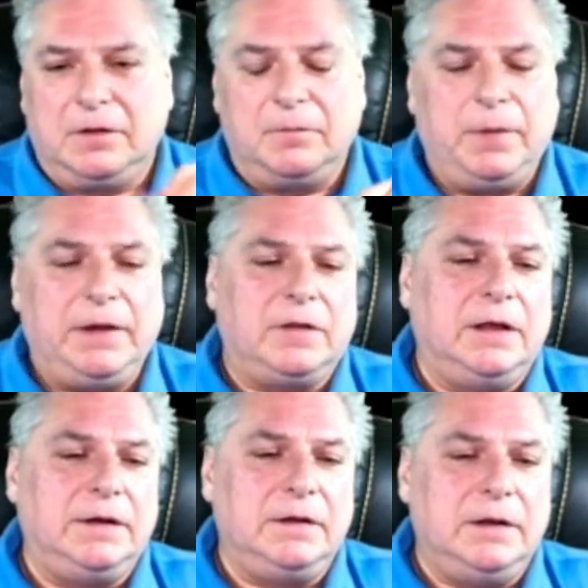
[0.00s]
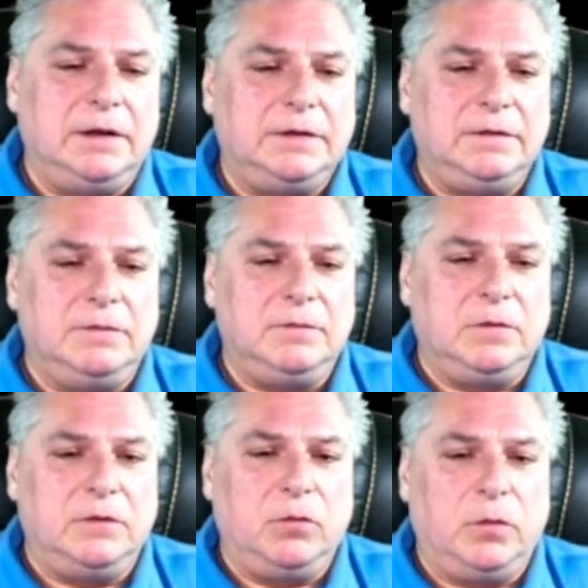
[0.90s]
baseline
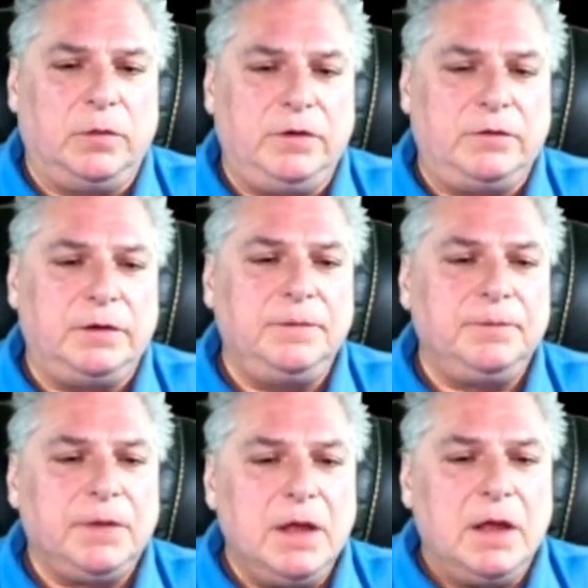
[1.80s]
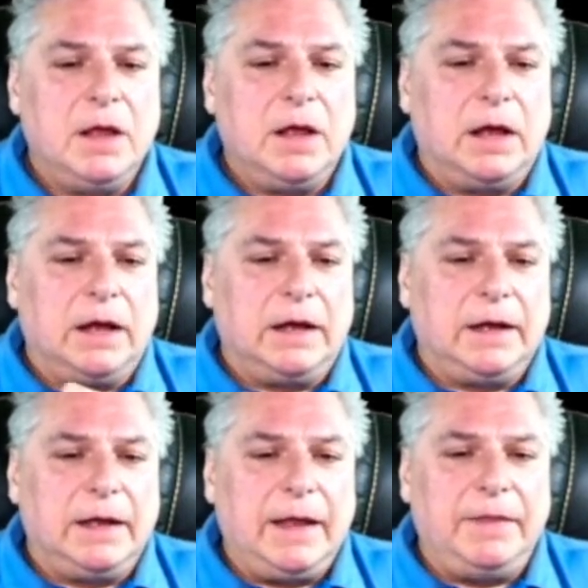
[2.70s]
of what we're using.
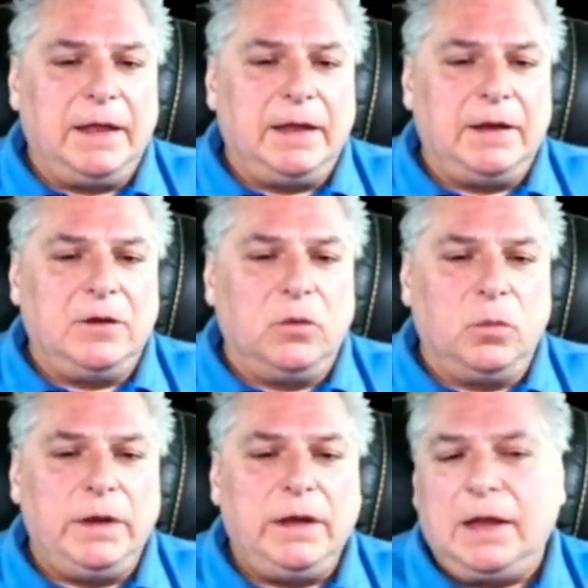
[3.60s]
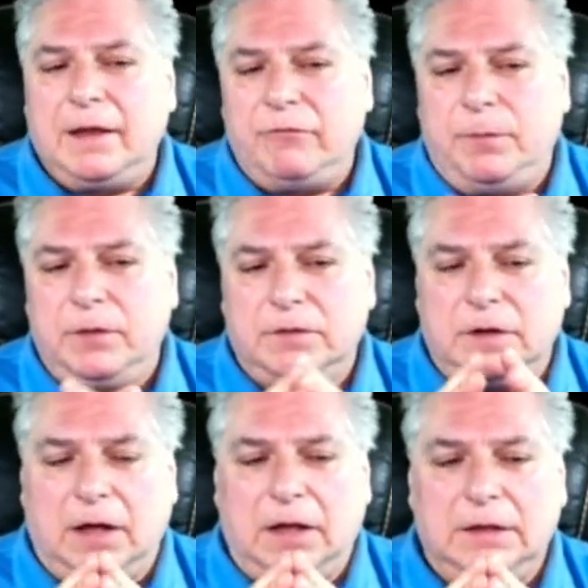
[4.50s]
And then we have built
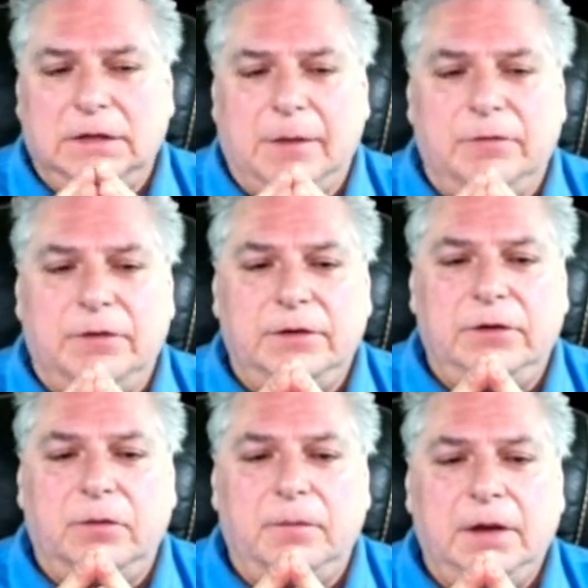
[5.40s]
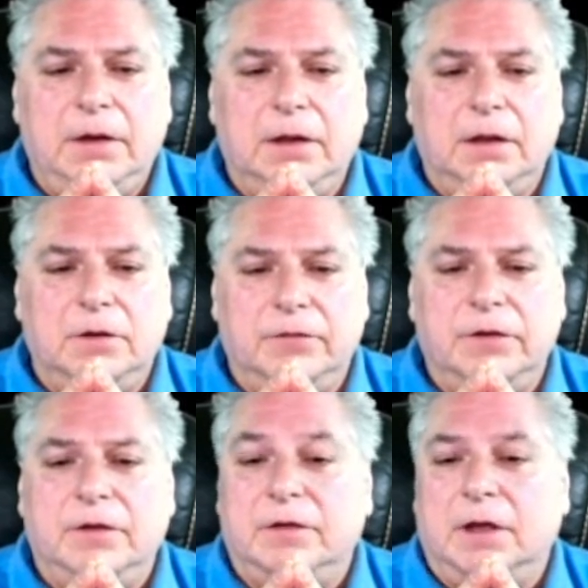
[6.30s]
on top of a
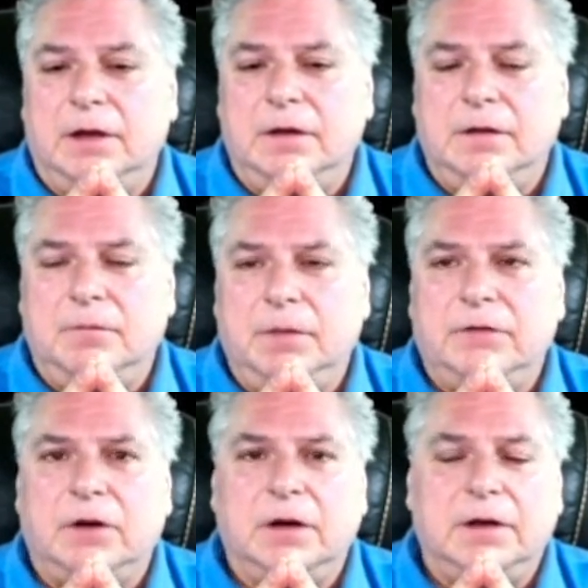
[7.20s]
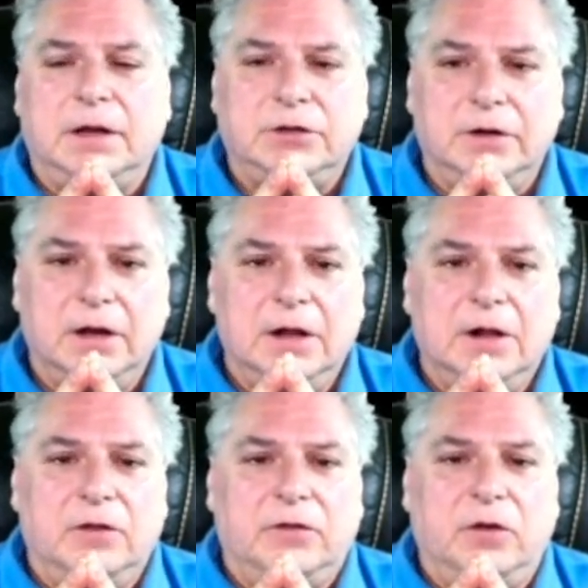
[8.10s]
domain-driven design-based architecture.
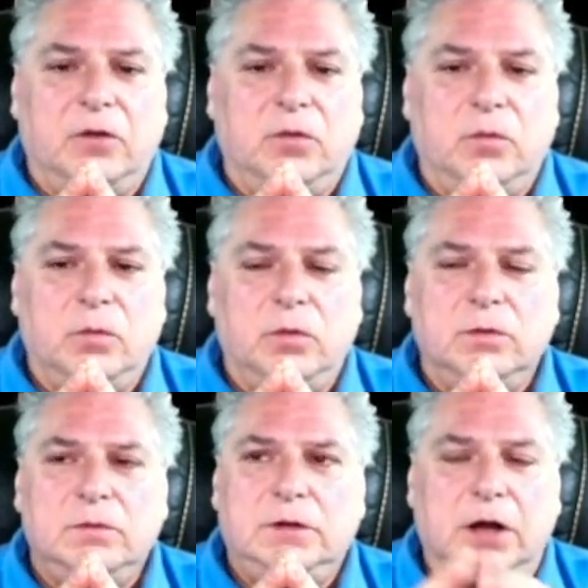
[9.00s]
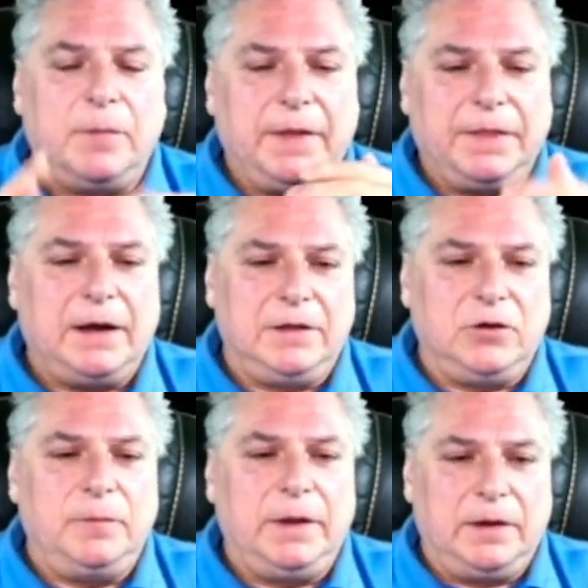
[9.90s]
So we'll talk about that a
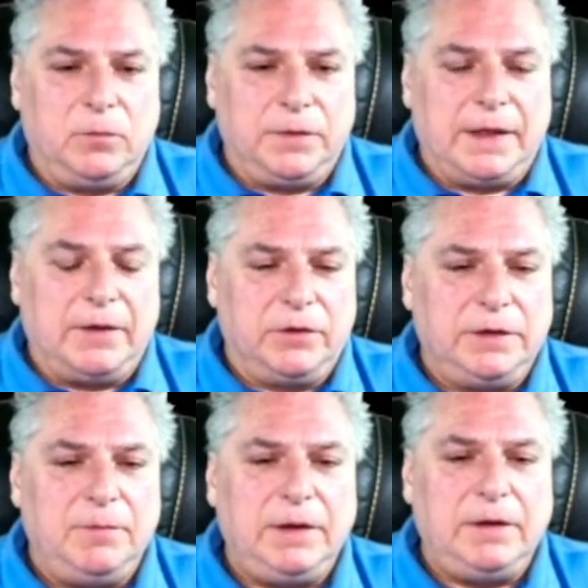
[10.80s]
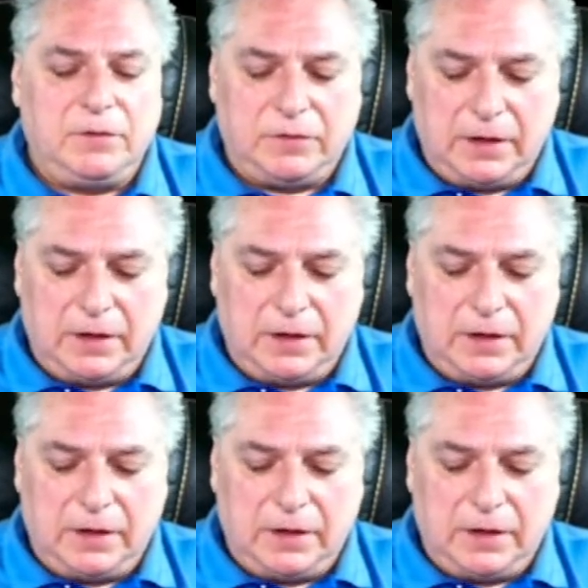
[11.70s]
little bit and what that really means